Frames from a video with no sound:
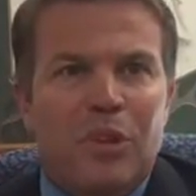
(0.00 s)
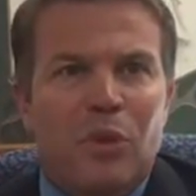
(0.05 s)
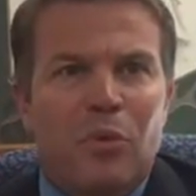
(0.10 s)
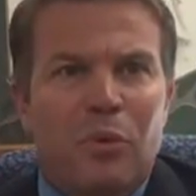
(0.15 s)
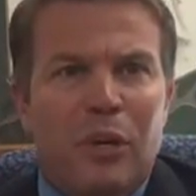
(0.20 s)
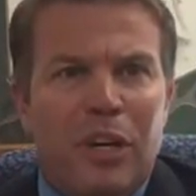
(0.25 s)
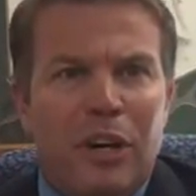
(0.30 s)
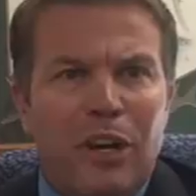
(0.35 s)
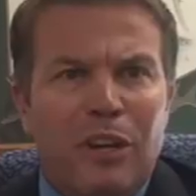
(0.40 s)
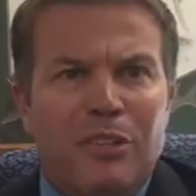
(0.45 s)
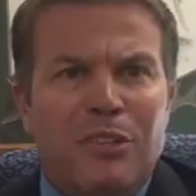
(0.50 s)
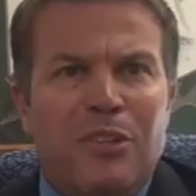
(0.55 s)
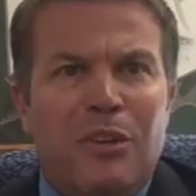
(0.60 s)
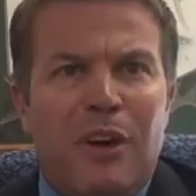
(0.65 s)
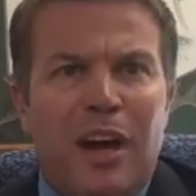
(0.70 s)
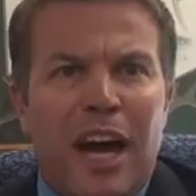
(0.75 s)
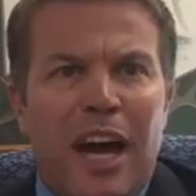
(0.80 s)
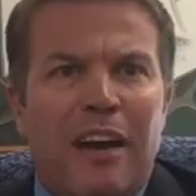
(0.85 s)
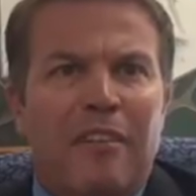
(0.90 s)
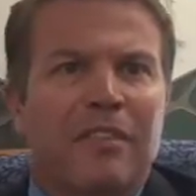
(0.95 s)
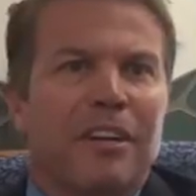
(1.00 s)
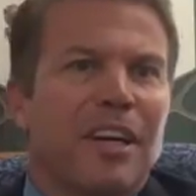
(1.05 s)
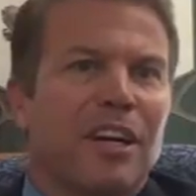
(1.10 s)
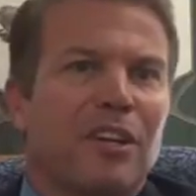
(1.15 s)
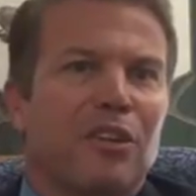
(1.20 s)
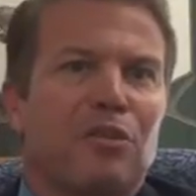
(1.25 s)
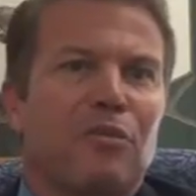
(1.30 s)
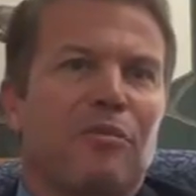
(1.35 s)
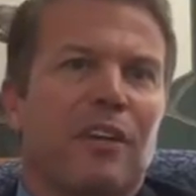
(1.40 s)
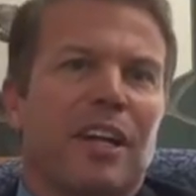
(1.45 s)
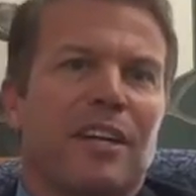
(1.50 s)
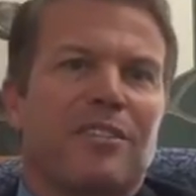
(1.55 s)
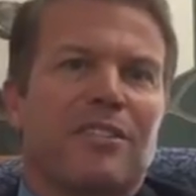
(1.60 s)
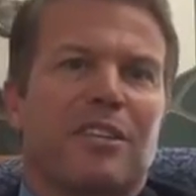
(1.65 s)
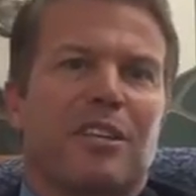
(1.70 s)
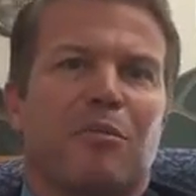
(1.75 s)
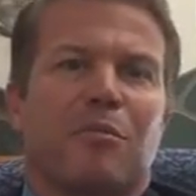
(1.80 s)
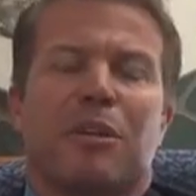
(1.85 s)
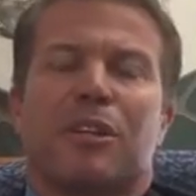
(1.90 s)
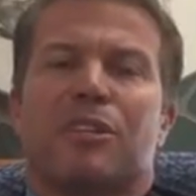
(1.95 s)
We also have a new face
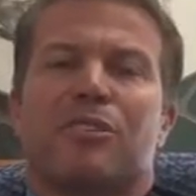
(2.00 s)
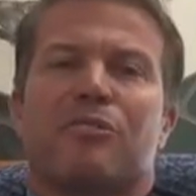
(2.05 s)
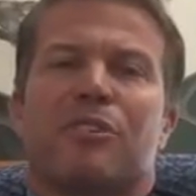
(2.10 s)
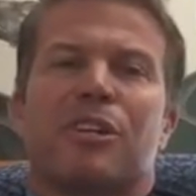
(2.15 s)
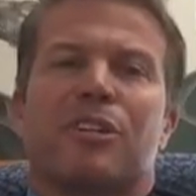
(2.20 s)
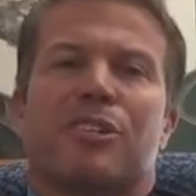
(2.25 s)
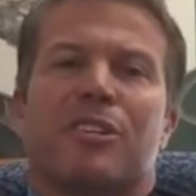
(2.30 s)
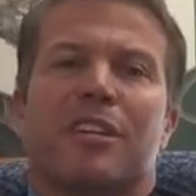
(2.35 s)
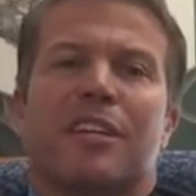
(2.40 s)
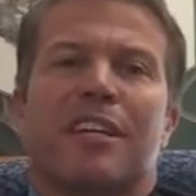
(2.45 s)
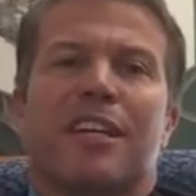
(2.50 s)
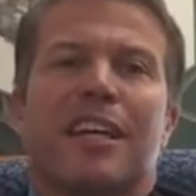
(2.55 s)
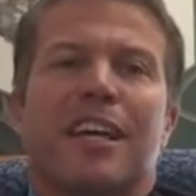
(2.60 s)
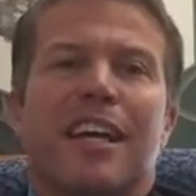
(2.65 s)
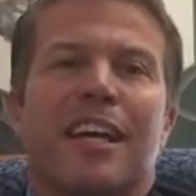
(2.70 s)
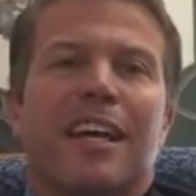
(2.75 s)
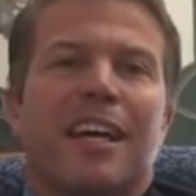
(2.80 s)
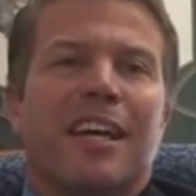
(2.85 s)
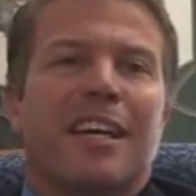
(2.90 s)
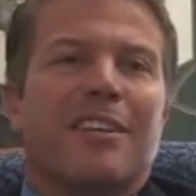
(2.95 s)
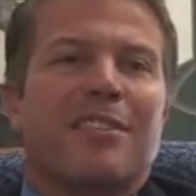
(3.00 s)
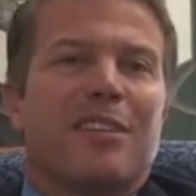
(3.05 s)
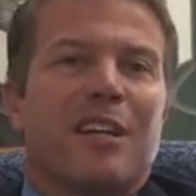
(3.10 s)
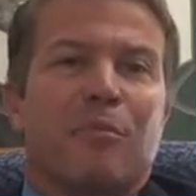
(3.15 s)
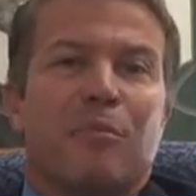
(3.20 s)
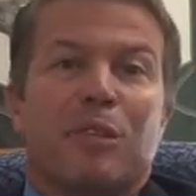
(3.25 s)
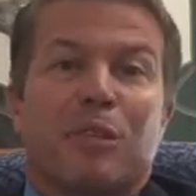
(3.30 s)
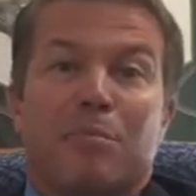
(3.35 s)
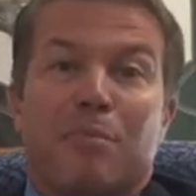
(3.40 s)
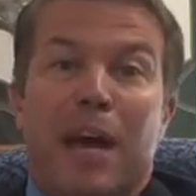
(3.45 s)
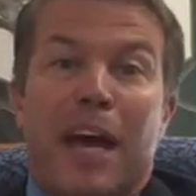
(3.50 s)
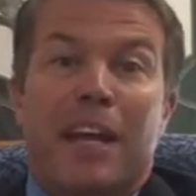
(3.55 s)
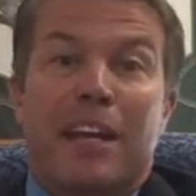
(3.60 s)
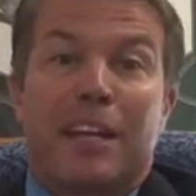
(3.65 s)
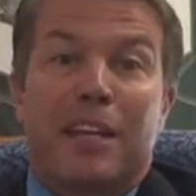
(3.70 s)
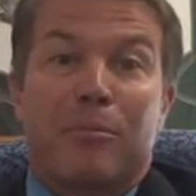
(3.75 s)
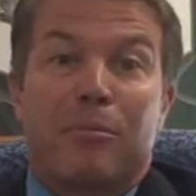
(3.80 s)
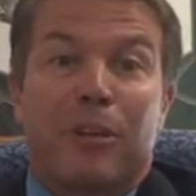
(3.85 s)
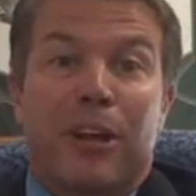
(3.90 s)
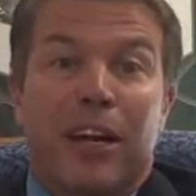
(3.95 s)
in administration. His name is Matt
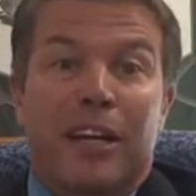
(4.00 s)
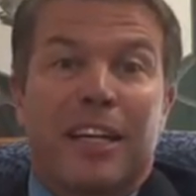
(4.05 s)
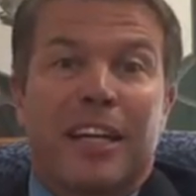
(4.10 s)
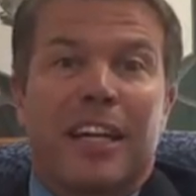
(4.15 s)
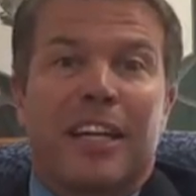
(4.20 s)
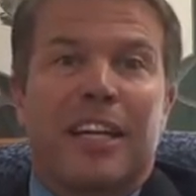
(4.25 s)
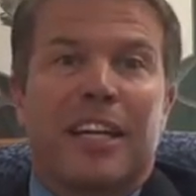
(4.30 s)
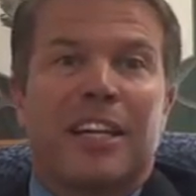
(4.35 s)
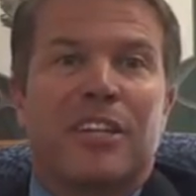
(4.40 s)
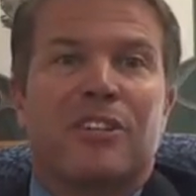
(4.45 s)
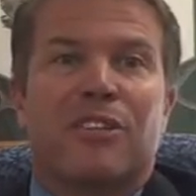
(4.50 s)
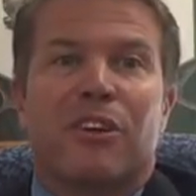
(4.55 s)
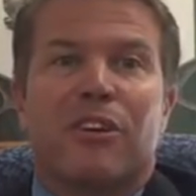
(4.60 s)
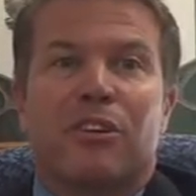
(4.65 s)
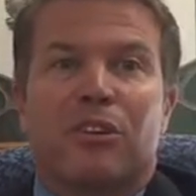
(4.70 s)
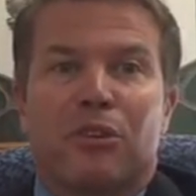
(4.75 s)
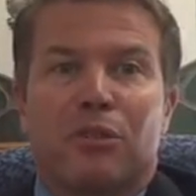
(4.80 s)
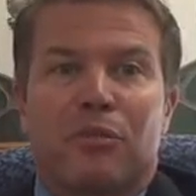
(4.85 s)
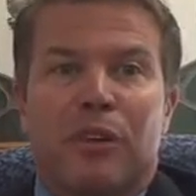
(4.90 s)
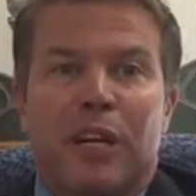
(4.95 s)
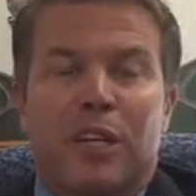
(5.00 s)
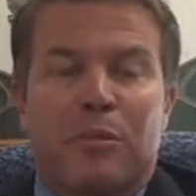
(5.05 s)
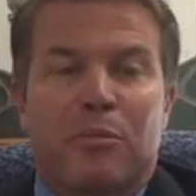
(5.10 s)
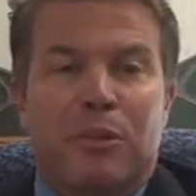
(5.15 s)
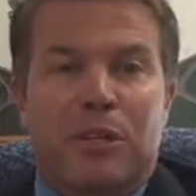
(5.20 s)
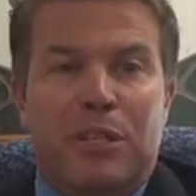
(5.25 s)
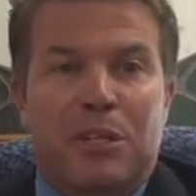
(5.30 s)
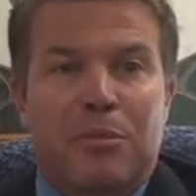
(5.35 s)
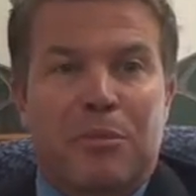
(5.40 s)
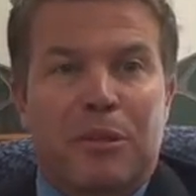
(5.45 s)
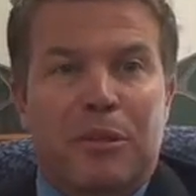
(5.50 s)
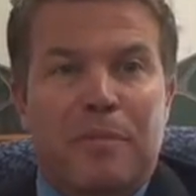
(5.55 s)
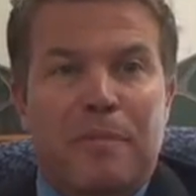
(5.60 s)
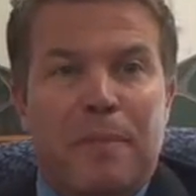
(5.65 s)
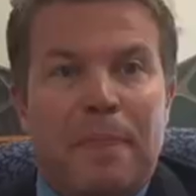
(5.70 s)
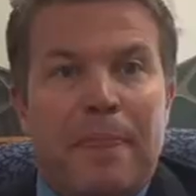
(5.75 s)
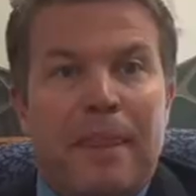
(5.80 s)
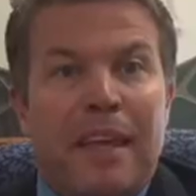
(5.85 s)
Niblock, and he is our new vice principal.